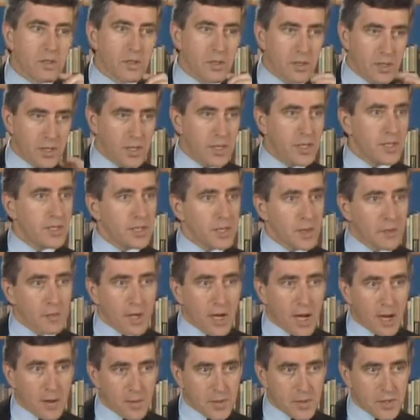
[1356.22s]
you need some
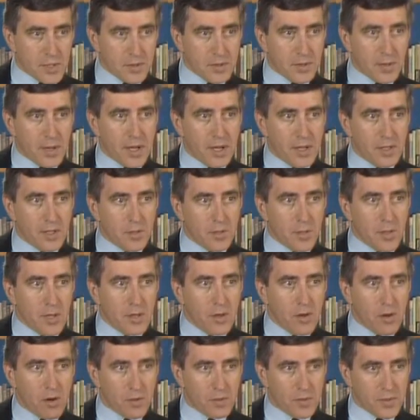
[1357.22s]
common strand to pin
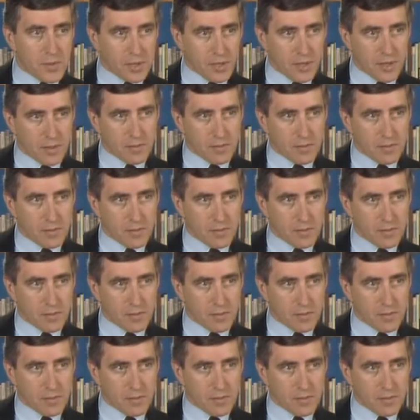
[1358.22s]
hopes on.